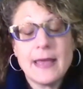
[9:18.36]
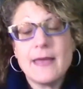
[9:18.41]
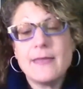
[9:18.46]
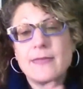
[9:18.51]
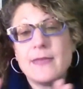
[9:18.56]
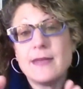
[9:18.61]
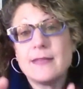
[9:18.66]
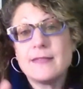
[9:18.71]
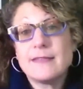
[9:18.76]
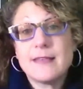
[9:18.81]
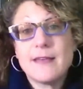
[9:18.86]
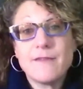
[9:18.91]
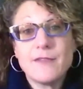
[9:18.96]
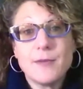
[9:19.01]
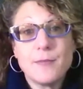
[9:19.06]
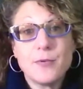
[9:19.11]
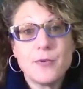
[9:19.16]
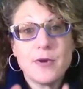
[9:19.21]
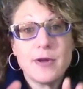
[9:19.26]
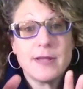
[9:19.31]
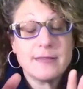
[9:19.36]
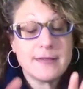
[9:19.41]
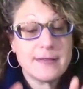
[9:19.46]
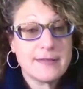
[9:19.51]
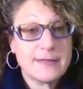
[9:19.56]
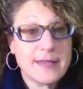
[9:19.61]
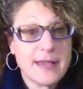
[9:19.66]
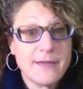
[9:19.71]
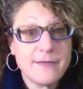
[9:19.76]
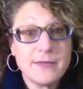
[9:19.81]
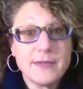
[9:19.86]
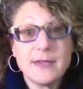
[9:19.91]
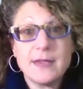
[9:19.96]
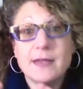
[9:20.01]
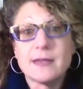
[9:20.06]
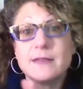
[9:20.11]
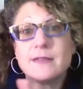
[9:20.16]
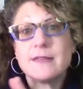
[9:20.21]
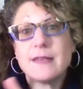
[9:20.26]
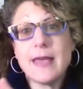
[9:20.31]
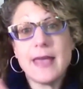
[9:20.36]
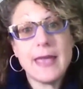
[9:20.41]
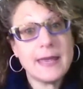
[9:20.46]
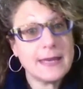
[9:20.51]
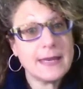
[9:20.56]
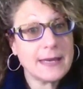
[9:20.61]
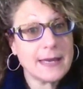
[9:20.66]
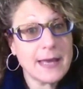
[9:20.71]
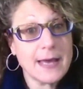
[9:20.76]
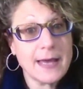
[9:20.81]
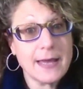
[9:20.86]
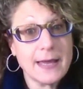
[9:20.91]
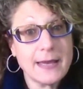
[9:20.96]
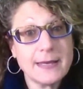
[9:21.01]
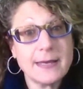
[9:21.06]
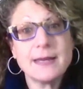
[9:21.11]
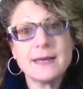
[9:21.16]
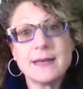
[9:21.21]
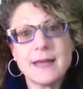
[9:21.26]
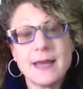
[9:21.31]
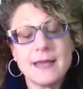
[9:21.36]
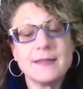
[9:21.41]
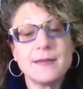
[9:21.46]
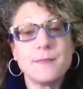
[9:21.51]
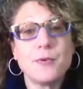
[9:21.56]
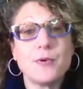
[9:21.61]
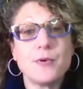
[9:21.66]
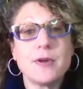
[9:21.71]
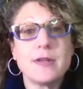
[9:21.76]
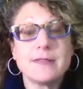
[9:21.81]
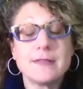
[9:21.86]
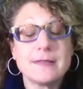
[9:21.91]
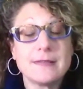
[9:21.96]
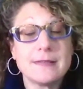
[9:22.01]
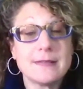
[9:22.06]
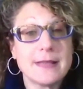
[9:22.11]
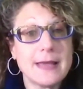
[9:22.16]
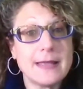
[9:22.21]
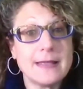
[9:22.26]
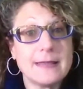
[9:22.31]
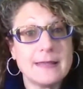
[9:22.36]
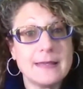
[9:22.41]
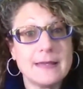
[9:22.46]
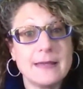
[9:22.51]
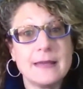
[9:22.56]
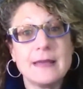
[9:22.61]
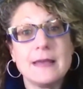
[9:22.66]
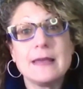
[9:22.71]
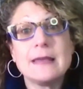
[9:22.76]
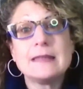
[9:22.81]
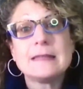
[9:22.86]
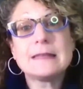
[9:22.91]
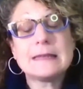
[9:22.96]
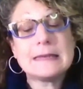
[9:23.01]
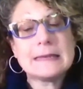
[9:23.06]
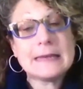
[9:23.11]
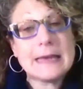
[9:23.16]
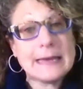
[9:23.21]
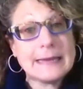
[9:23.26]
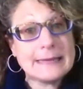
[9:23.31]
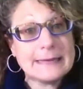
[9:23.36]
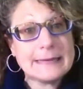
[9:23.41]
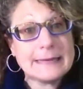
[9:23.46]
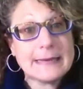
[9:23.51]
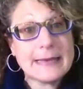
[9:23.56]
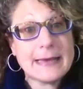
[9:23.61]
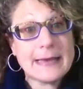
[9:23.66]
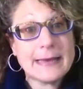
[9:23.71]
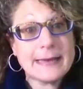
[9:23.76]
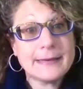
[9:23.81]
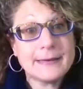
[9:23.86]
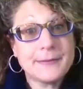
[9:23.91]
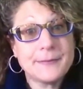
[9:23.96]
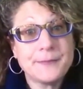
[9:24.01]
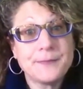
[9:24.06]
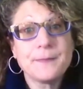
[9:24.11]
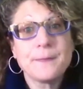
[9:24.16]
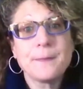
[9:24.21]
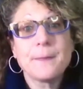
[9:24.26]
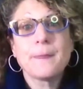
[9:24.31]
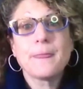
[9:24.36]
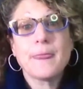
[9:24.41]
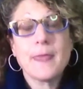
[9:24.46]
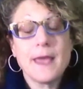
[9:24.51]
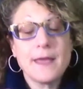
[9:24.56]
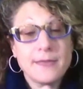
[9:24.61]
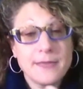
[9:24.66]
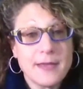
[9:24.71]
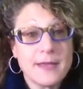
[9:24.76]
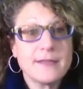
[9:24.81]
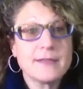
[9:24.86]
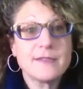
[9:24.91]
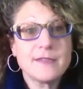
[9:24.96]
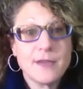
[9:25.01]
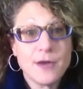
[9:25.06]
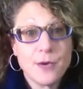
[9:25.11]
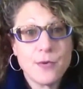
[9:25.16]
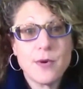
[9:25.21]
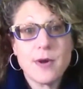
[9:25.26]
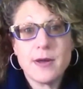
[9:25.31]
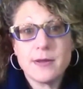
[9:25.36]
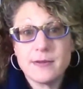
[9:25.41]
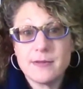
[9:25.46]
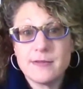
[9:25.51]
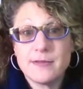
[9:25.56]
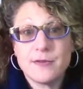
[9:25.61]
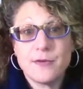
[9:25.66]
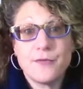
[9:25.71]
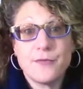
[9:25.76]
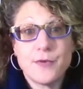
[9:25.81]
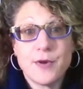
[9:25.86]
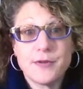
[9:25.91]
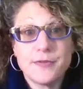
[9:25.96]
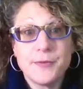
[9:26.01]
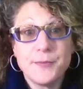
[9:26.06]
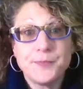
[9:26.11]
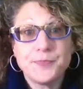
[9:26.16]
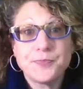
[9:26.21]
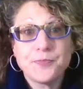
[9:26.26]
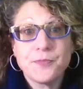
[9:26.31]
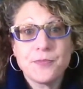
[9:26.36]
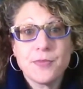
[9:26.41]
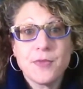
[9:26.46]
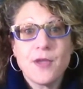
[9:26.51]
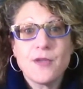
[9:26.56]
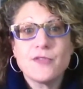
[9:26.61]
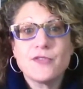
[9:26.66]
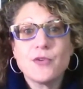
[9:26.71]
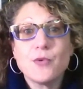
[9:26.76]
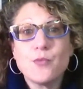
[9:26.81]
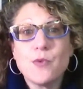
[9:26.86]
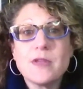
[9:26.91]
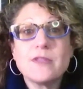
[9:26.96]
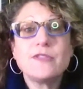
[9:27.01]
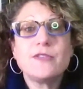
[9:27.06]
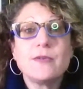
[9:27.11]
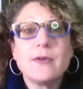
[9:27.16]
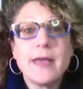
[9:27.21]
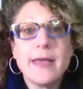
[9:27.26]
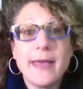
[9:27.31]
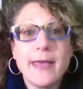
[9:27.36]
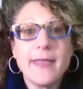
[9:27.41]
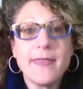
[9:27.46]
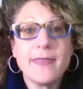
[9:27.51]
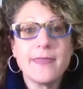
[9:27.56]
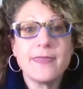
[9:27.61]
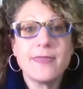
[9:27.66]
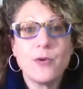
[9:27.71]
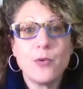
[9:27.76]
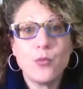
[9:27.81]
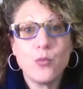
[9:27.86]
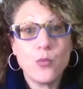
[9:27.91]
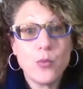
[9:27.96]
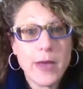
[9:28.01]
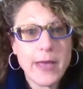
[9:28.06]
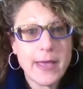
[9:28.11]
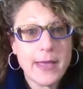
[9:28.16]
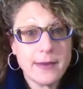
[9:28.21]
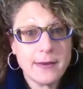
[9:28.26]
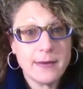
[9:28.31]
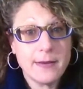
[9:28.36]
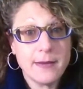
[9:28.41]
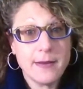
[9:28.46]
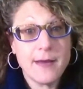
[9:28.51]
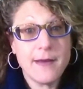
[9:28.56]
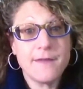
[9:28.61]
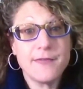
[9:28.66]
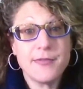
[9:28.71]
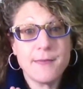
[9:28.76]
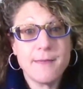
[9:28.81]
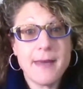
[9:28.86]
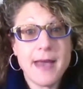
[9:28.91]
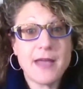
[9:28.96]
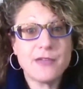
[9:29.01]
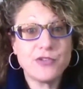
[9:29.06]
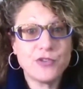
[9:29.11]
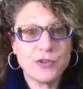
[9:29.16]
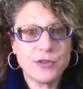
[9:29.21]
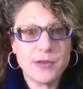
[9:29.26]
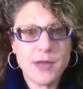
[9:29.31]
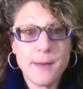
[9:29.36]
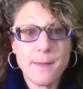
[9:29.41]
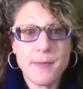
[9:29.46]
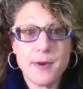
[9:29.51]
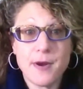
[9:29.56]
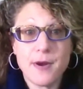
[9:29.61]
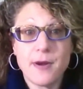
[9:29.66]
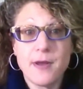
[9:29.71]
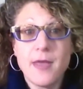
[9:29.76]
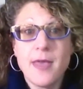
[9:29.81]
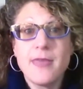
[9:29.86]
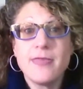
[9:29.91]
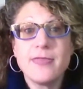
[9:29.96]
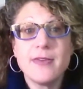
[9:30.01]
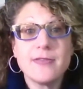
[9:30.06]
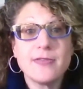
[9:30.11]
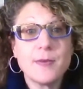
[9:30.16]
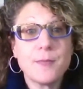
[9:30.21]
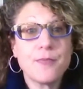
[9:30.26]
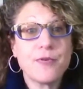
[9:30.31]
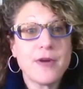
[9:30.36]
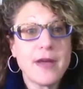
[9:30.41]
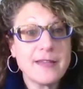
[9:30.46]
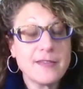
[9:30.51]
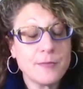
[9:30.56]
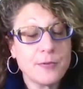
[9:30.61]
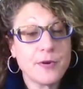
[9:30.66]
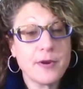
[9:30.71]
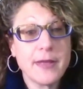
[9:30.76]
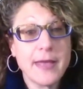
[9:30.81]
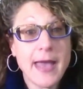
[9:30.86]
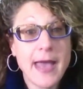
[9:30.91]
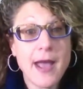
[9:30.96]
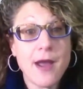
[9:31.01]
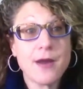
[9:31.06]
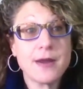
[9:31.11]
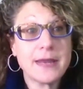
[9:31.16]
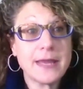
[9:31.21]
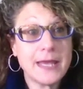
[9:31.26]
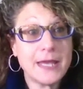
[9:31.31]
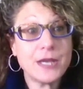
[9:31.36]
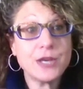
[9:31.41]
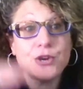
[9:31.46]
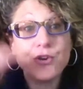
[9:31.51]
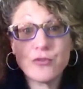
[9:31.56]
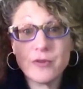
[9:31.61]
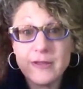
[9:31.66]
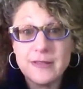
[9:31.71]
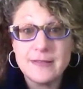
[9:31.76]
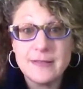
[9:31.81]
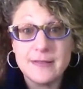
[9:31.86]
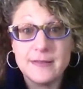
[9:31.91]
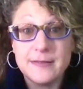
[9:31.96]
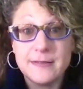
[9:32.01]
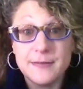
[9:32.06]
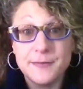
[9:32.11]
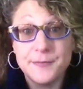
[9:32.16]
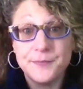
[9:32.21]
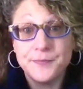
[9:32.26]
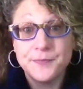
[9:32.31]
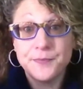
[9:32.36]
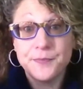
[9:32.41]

and then 70 points is 70 to 89, 90 points is 90 to 99, and then so on and so forth. So once you hit the weight of the magic number, then the price per carat increases.